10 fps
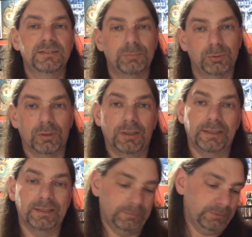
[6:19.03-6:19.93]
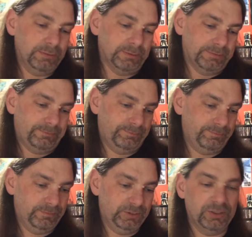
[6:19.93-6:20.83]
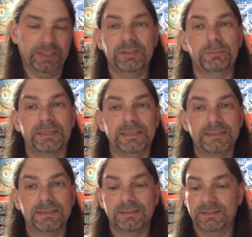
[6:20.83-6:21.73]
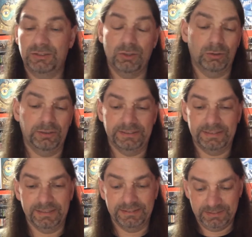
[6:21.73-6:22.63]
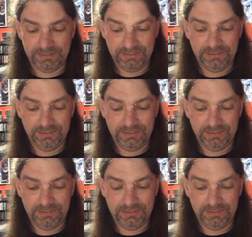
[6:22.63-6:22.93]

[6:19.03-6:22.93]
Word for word: Piranha, I mean, come on. Strike of the Beast, totally intense.